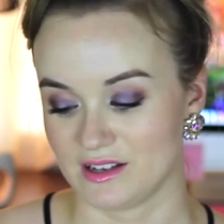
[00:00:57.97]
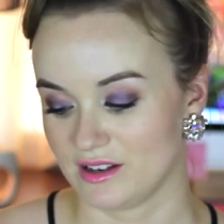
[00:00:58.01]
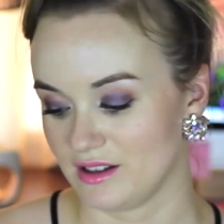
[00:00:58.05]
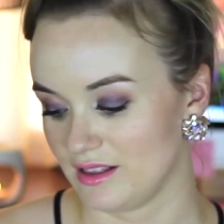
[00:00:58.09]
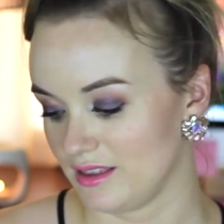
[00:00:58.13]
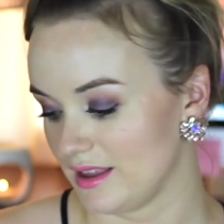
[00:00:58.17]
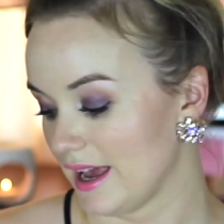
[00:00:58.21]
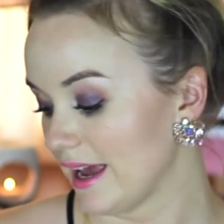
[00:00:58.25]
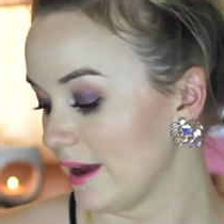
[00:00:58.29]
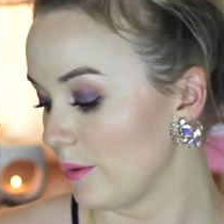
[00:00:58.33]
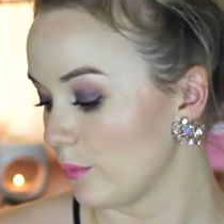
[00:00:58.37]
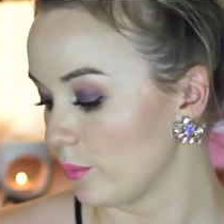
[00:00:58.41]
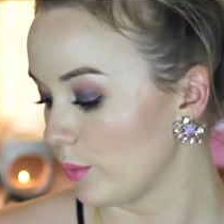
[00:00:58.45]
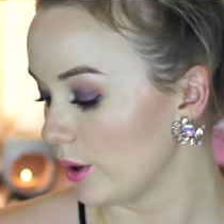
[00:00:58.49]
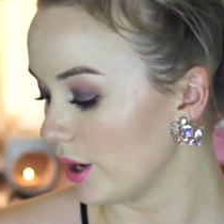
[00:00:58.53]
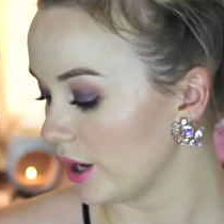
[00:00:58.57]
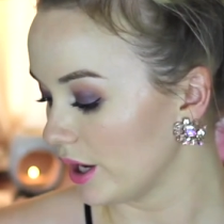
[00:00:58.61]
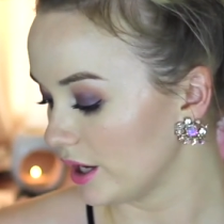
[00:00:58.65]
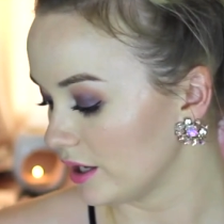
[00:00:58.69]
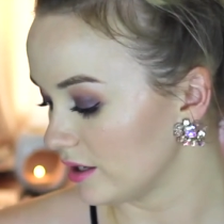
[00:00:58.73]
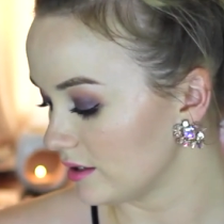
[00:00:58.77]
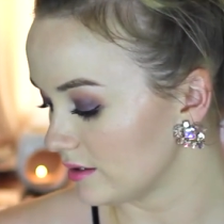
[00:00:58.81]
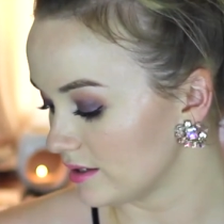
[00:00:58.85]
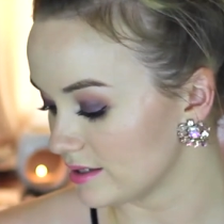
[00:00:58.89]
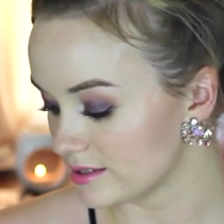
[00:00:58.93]
And they
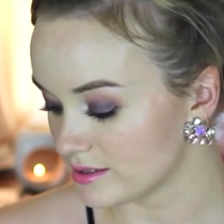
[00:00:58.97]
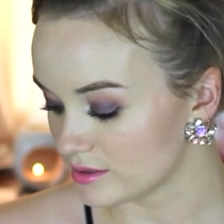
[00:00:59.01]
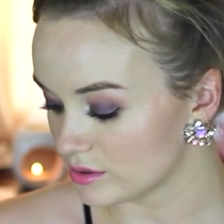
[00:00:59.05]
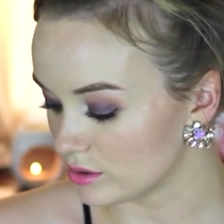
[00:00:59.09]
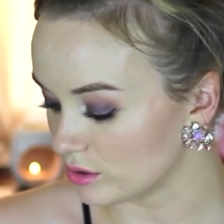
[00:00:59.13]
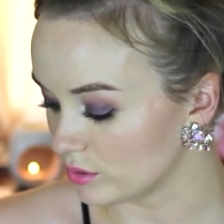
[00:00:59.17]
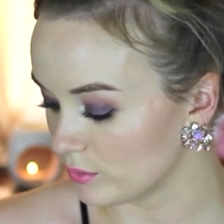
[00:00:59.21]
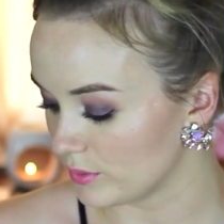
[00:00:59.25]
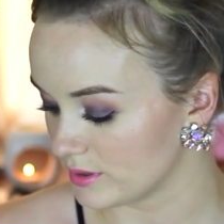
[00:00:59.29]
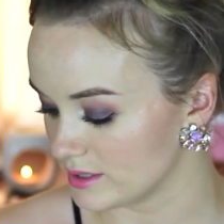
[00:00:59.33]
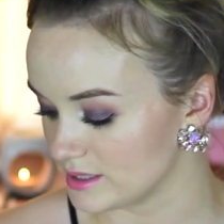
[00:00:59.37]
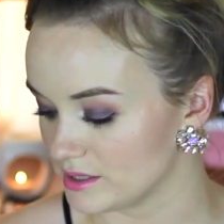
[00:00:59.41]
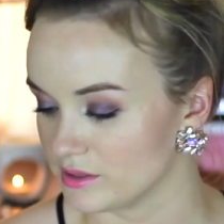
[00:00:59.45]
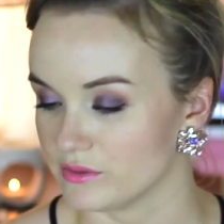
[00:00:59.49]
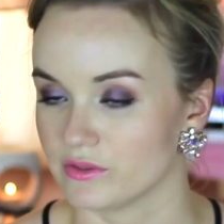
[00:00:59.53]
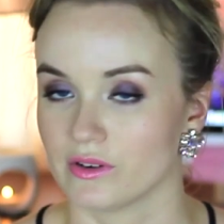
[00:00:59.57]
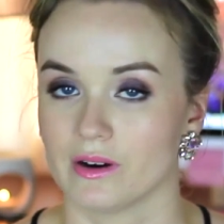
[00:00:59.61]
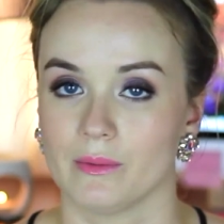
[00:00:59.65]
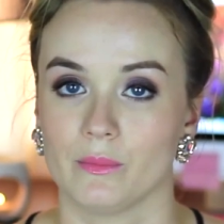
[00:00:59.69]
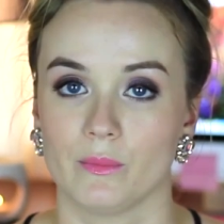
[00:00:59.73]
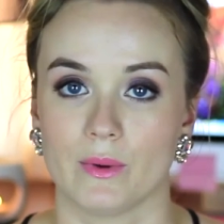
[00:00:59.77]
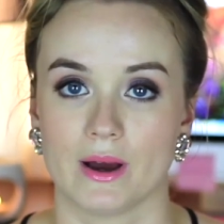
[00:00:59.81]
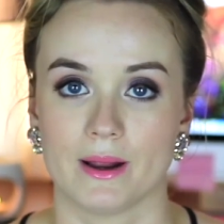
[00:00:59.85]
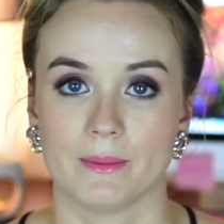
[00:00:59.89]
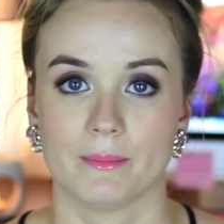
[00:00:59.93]
weren't, this all wasn't
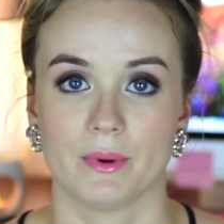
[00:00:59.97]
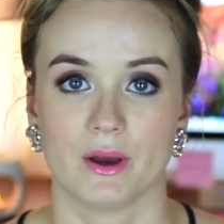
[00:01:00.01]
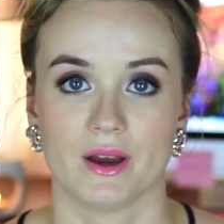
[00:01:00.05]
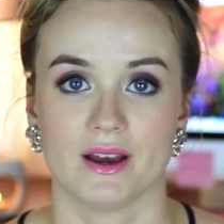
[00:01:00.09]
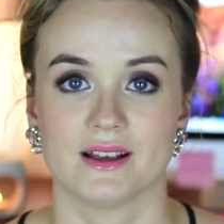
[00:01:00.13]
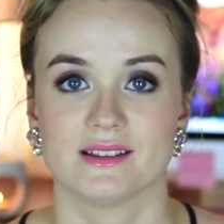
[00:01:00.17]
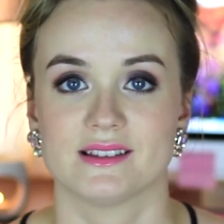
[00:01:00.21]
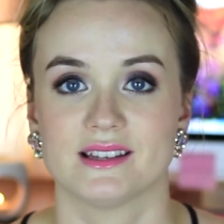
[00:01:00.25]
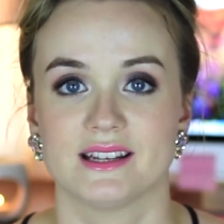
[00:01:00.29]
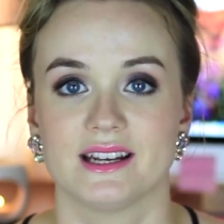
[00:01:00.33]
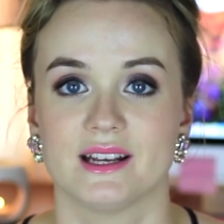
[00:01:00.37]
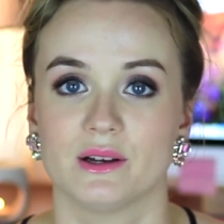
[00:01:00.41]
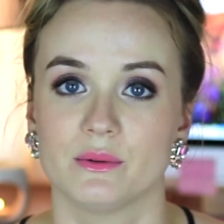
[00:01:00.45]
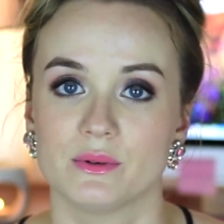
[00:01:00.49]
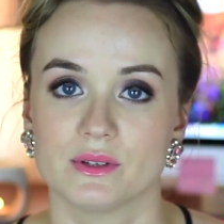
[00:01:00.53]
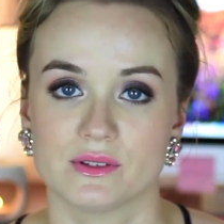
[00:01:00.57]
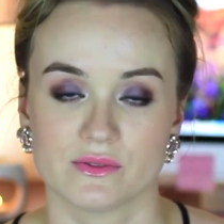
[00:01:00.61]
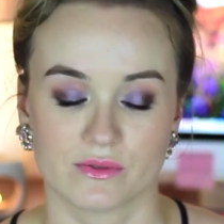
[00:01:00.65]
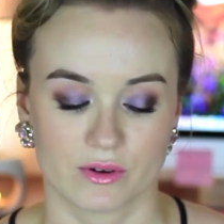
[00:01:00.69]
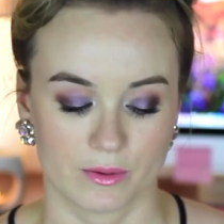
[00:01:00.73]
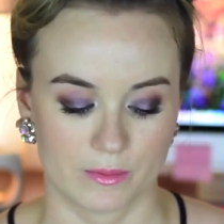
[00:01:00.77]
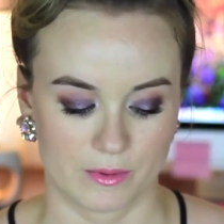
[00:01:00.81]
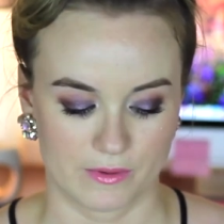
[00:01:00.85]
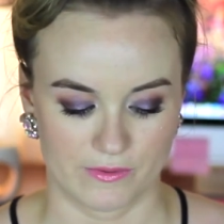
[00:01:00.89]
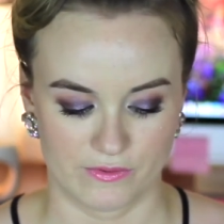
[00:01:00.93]
from one person, it
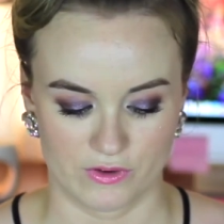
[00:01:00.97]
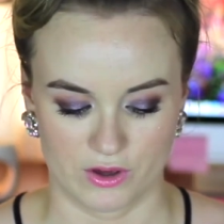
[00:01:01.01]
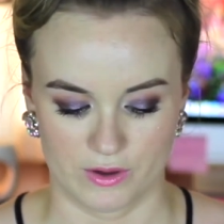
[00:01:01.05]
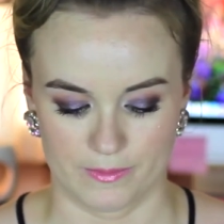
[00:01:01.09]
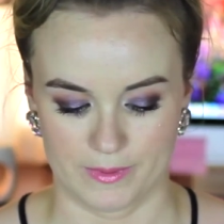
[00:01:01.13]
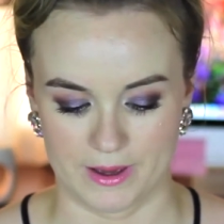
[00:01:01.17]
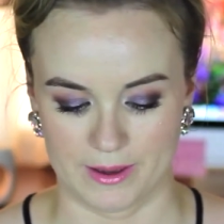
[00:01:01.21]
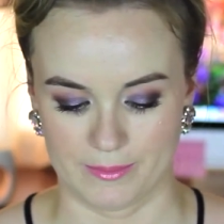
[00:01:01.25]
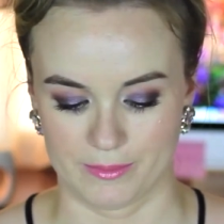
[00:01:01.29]
was from a few